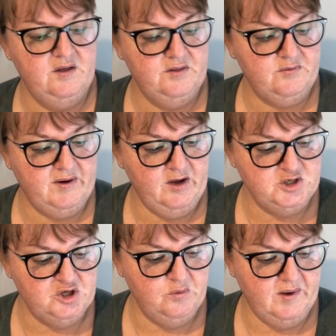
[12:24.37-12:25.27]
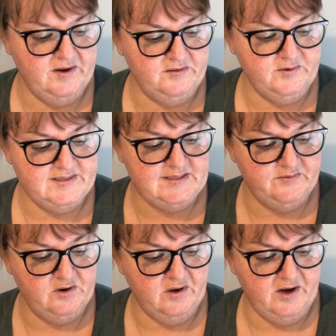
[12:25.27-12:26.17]
3021 and
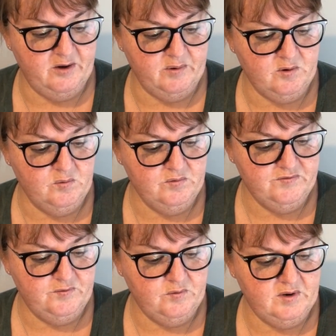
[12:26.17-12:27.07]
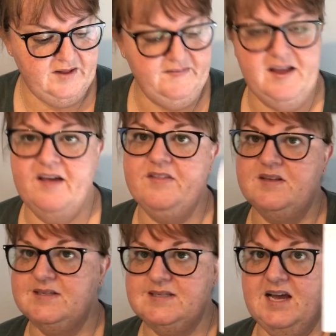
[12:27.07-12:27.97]
3790 are called for, and the
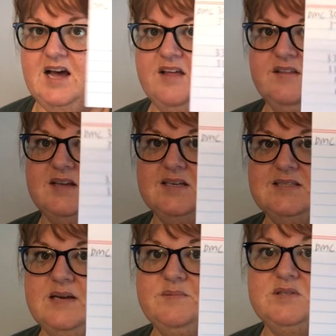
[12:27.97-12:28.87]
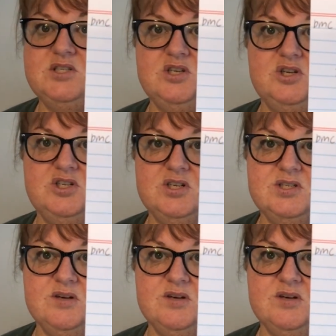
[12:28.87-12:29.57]
others are the substitutions.